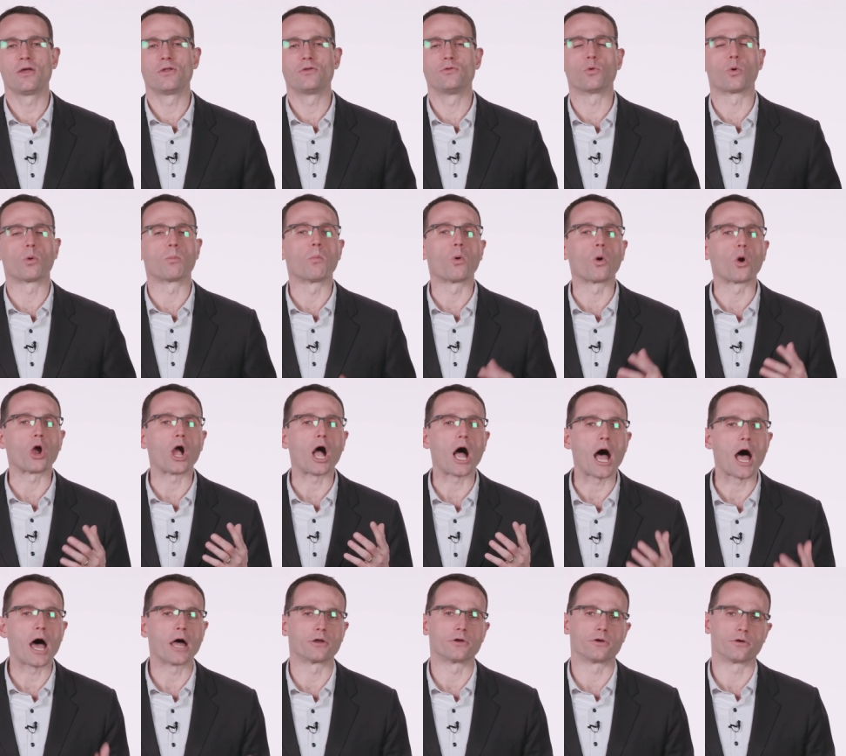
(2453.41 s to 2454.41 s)
nor more
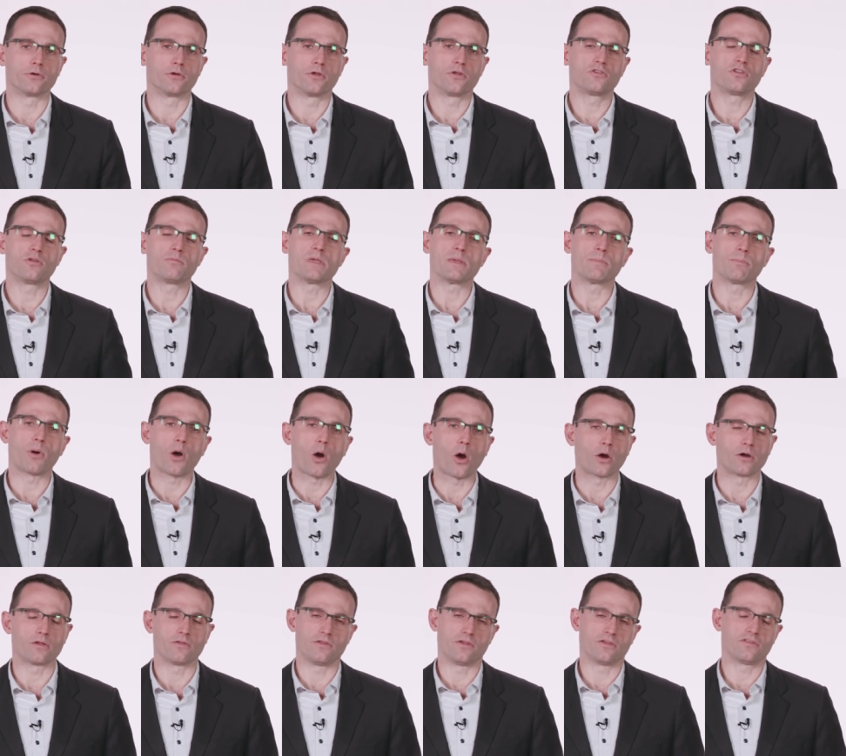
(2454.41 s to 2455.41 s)
honored to be
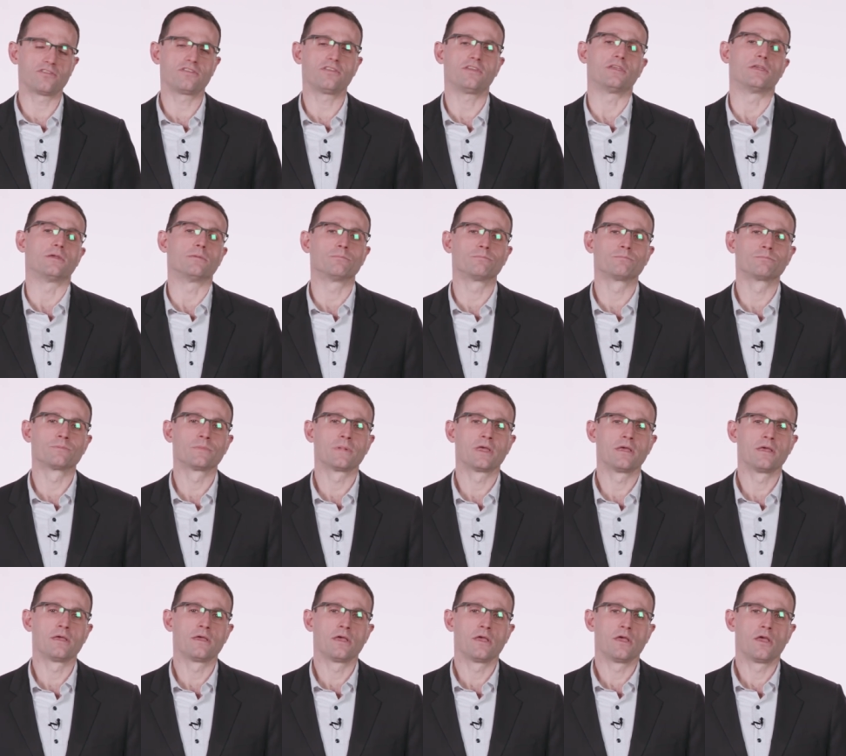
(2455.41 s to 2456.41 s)
part of this team.
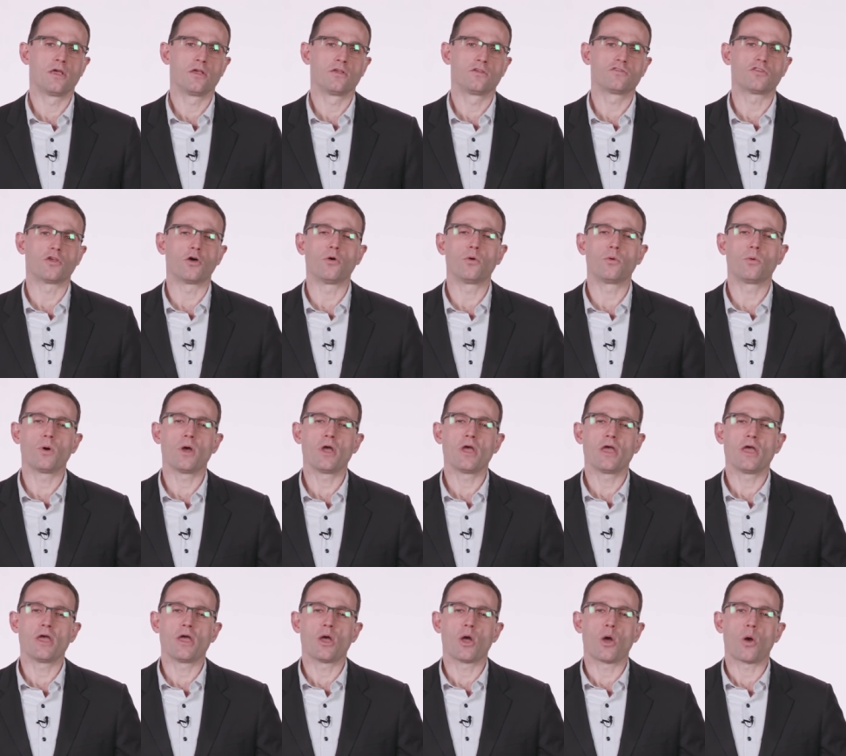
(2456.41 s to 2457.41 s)
So
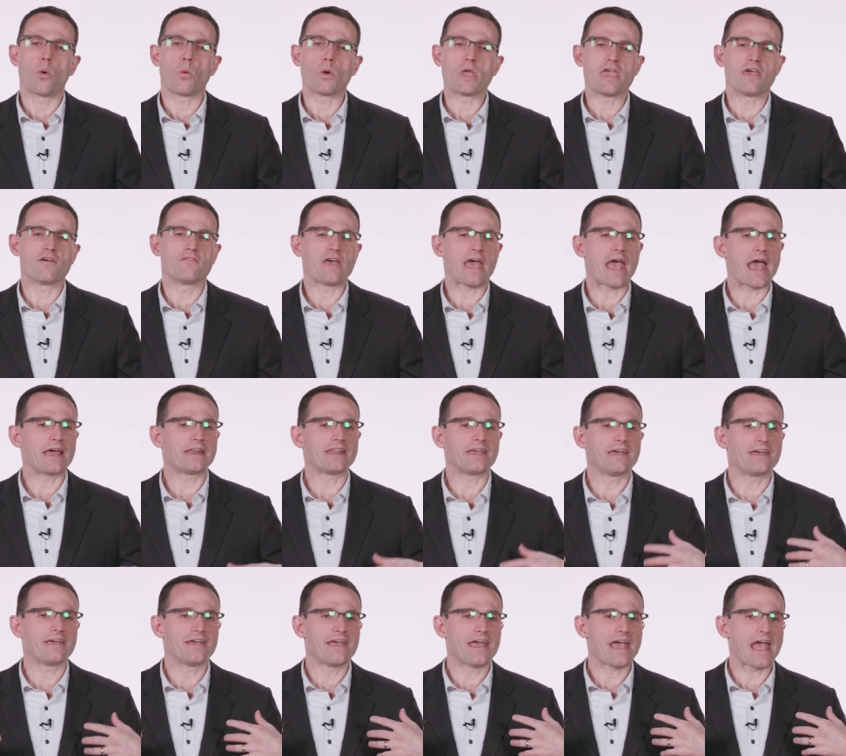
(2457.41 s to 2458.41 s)
we have had
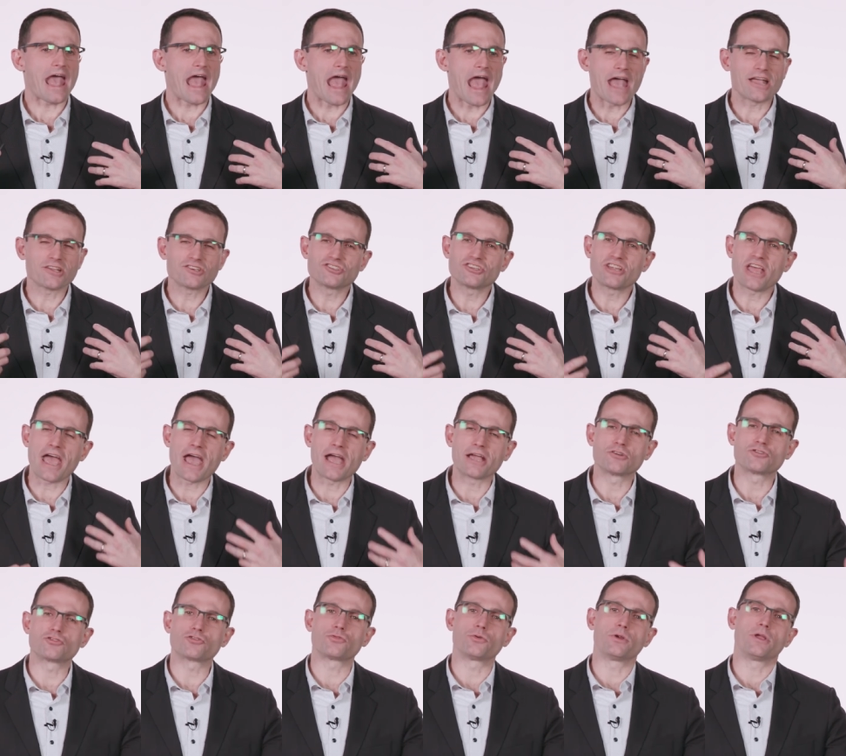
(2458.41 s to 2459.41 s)
a
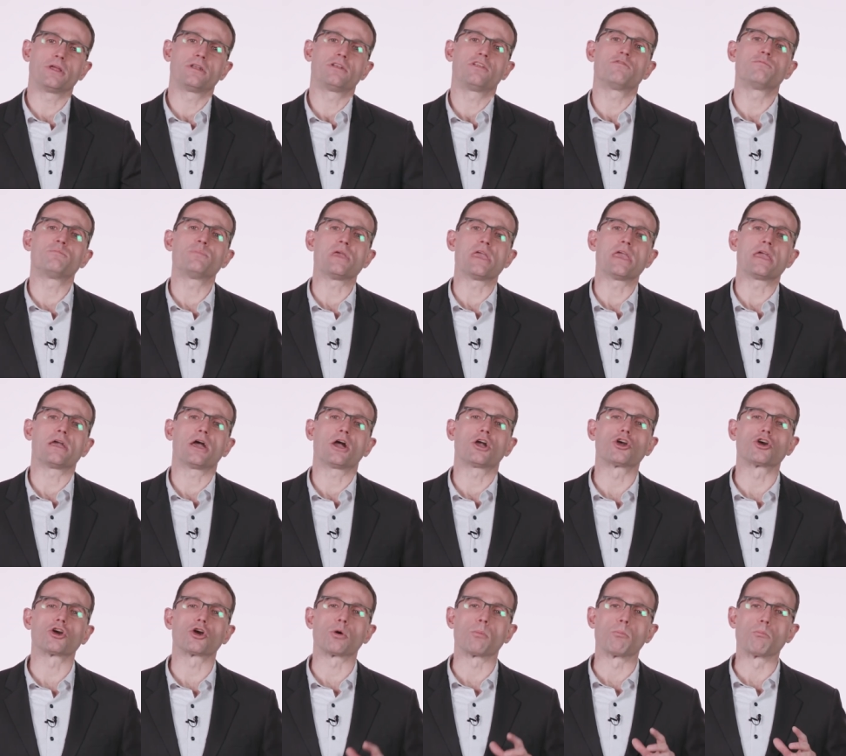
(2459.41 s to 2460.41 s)
hashtag trend of being a
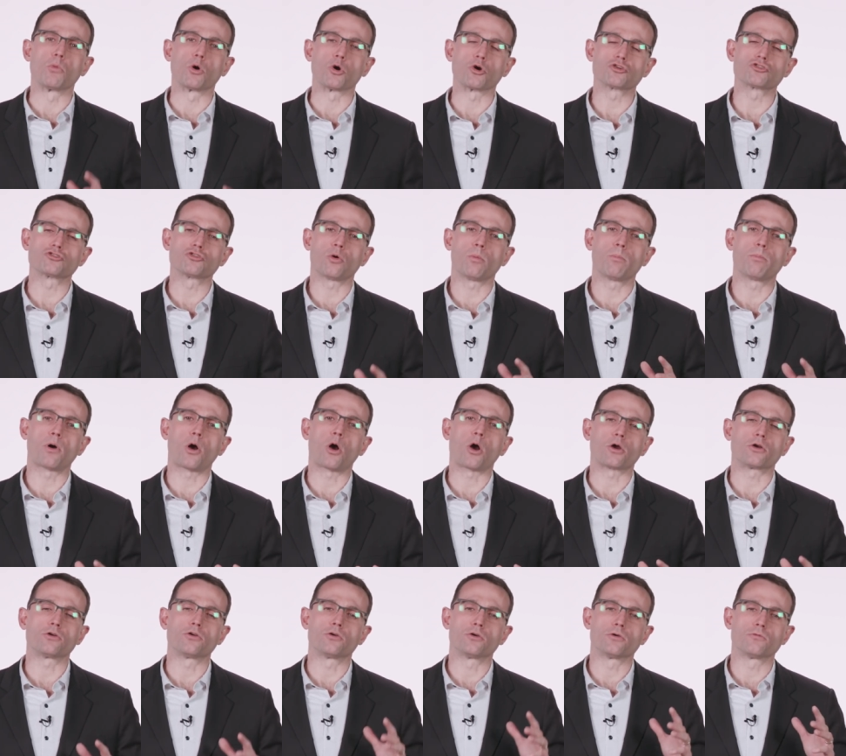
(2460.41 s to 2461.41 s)
commercial
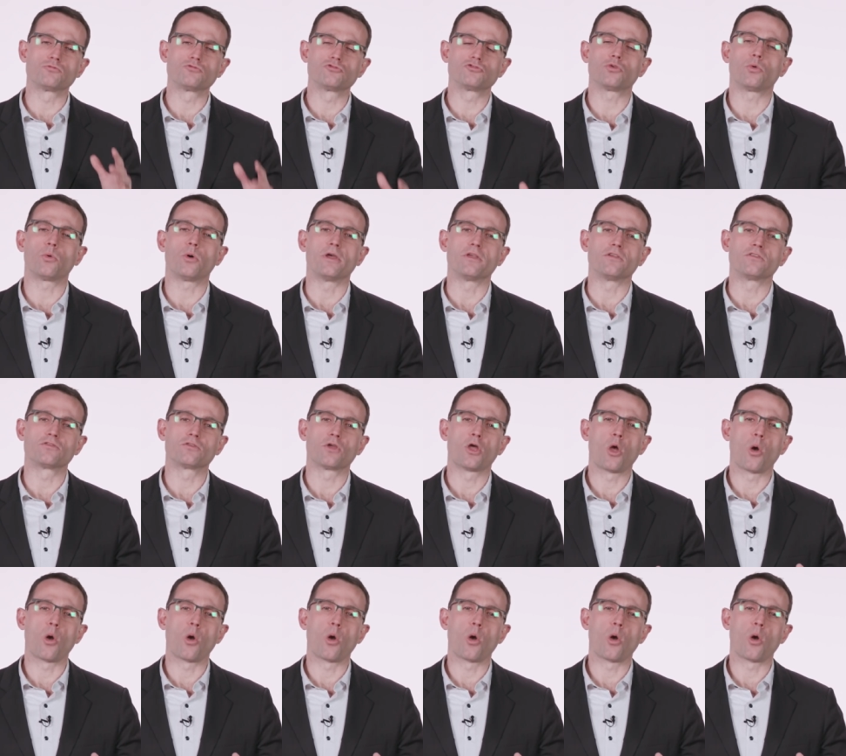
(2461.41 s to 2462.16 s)
partner of choice,